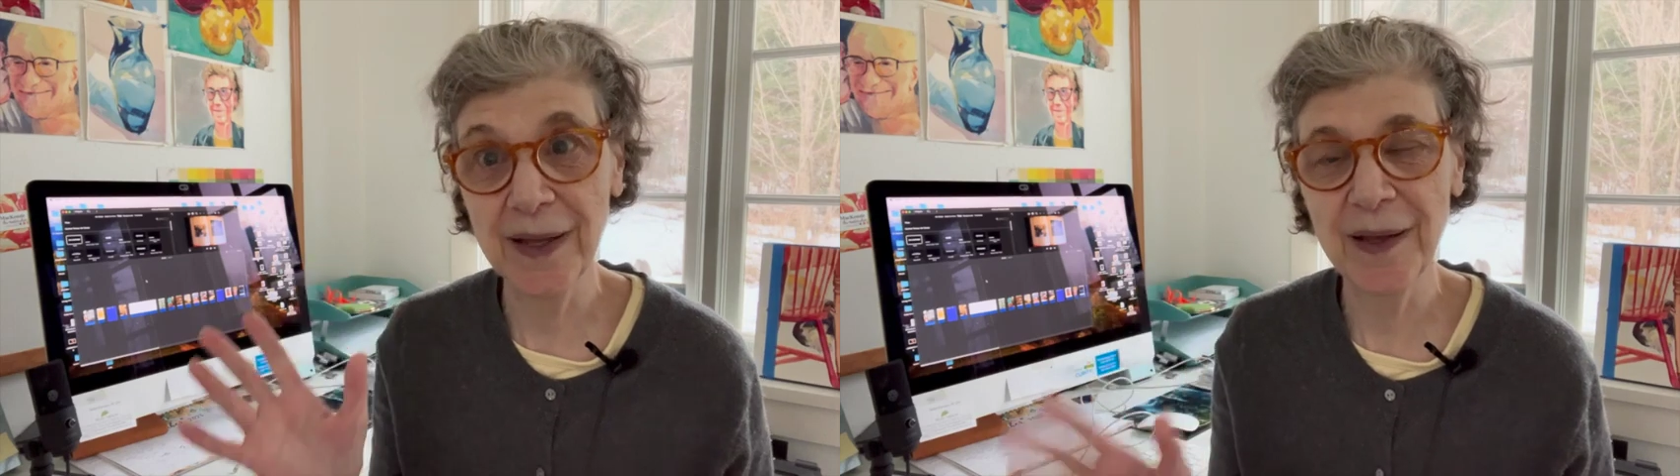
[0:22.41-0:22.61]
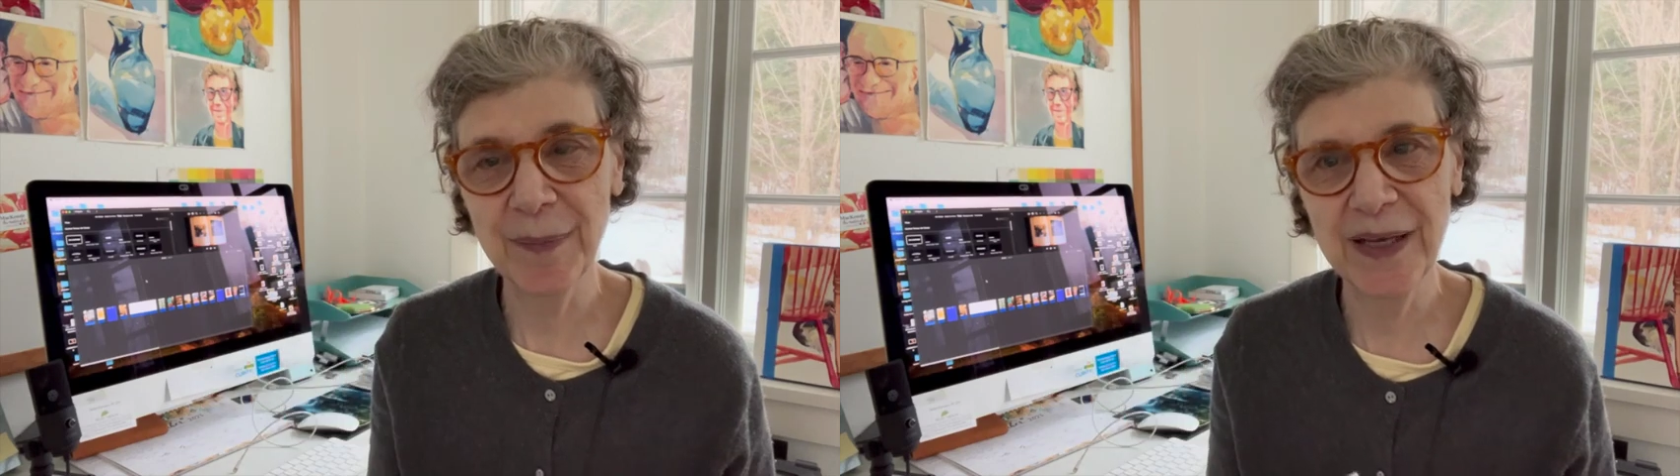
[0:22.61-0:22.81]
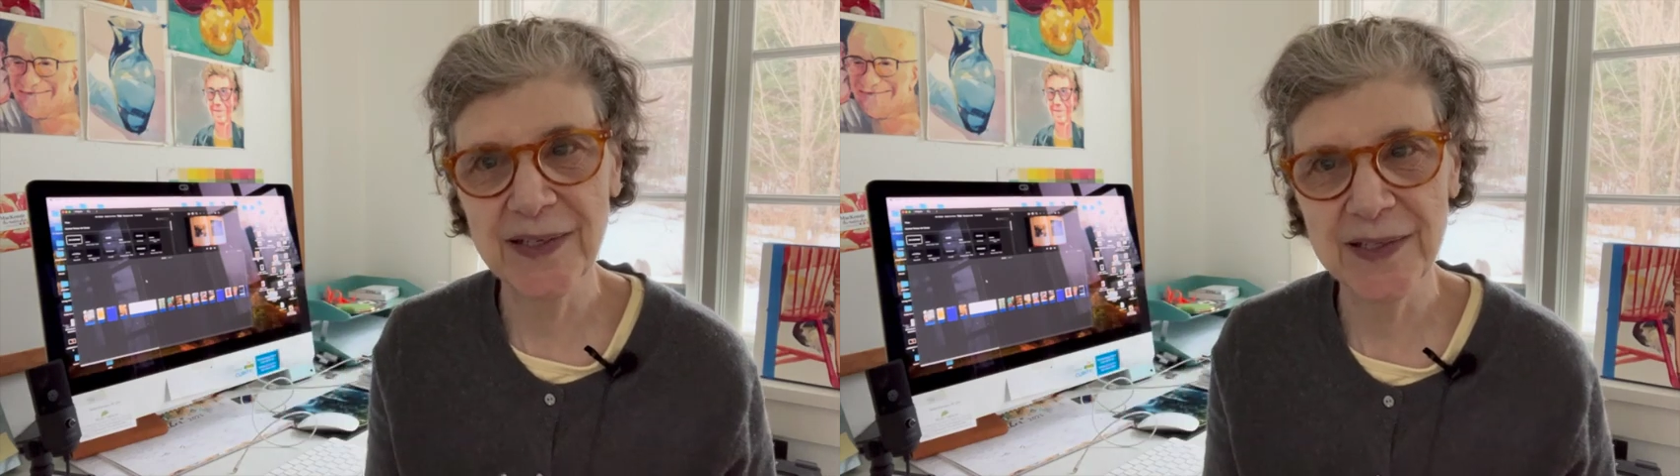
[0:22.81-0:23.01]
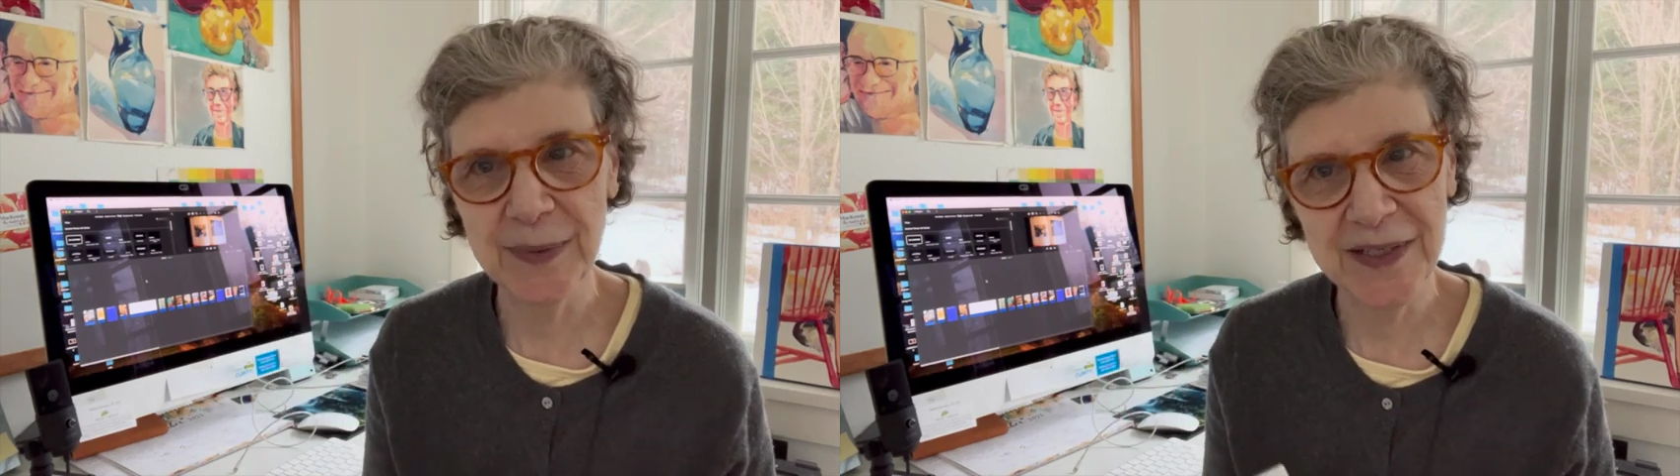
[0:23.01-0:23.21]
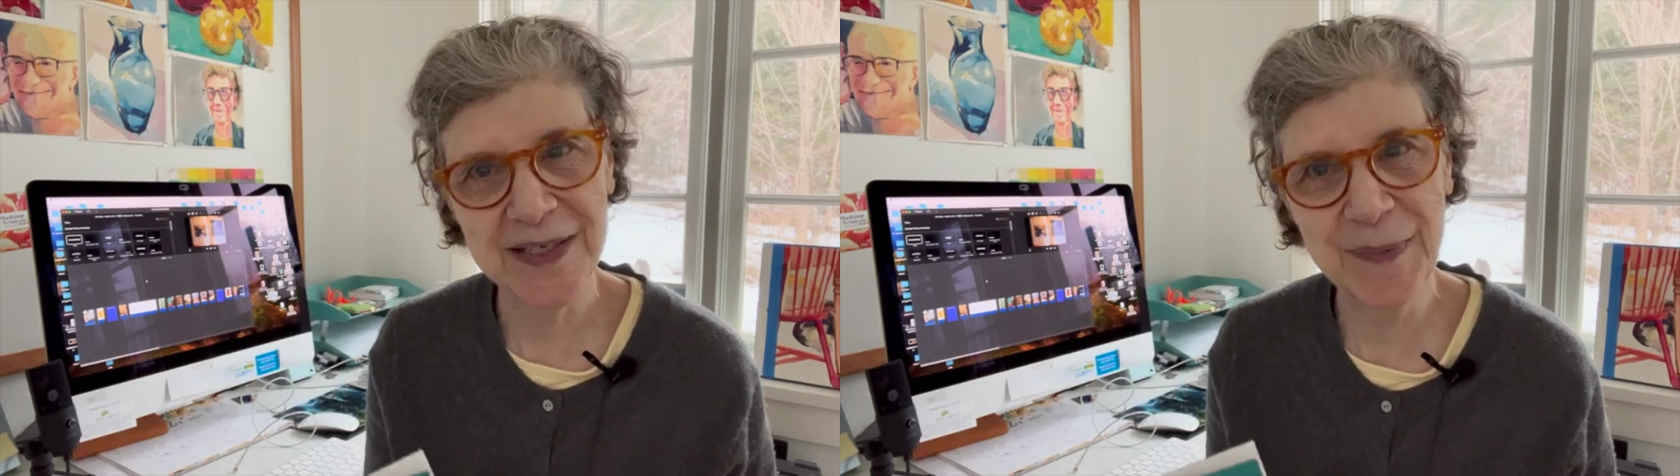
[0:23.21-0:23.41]

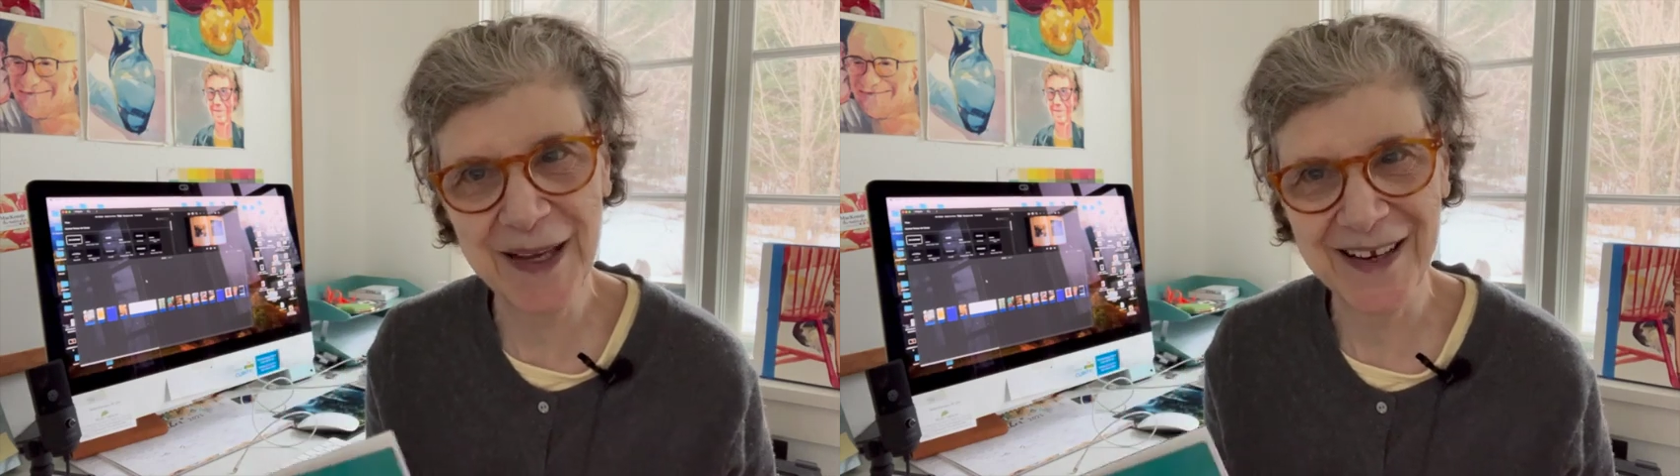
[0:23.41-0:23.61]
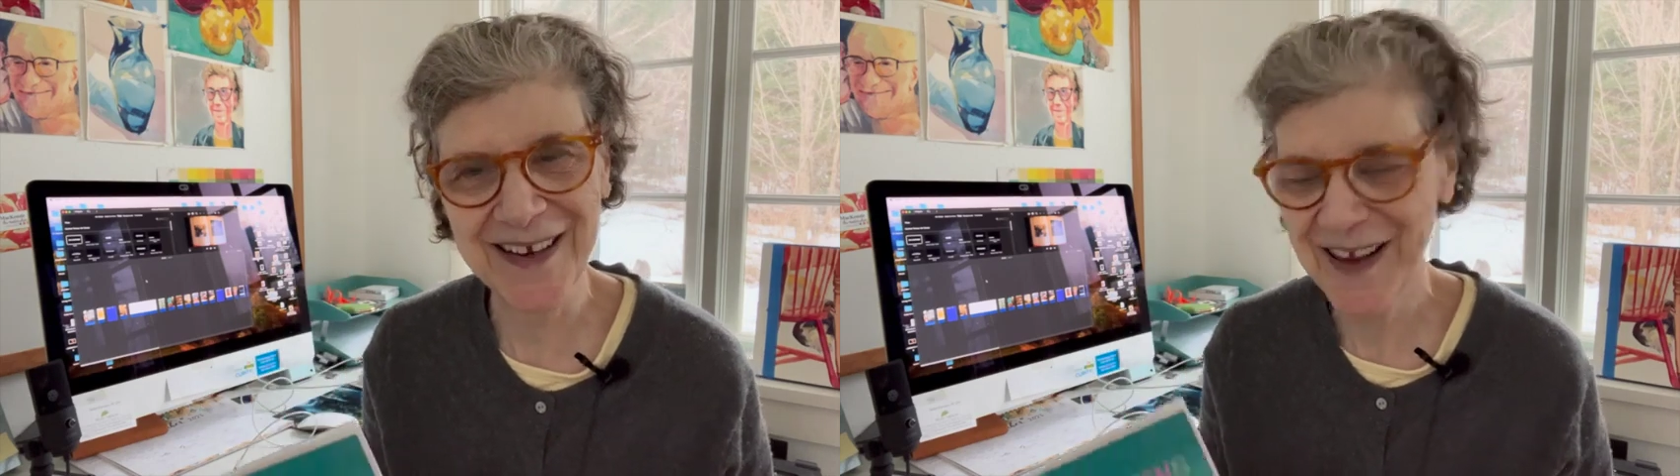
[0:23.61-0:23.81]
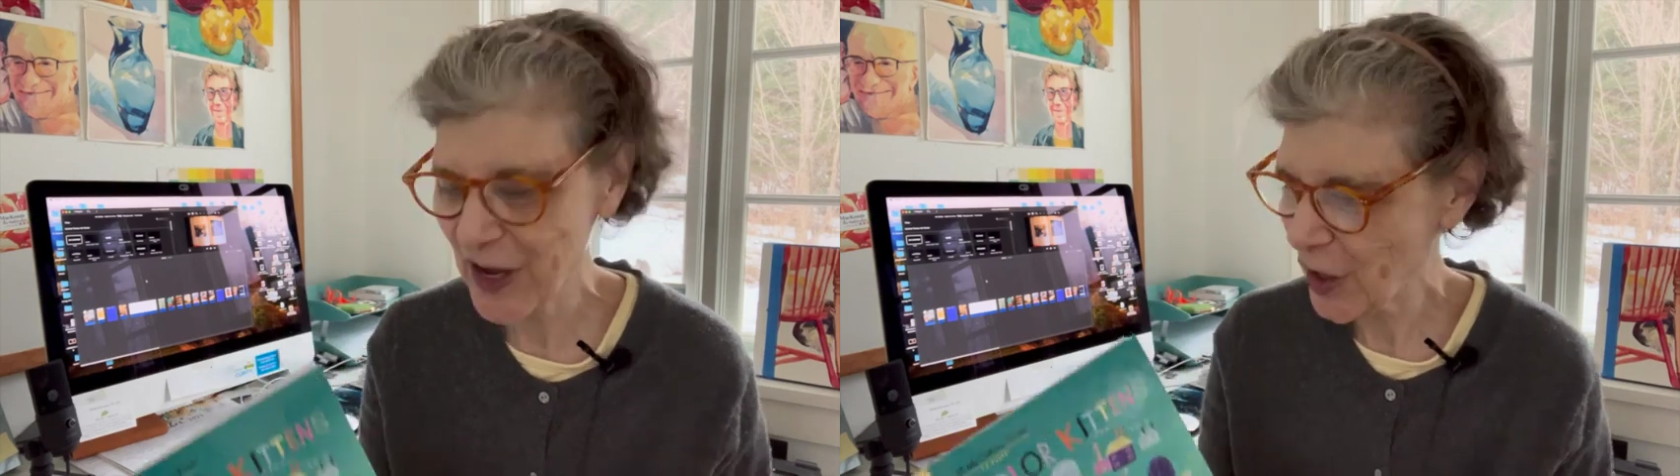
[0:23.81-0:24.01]
amazing to me.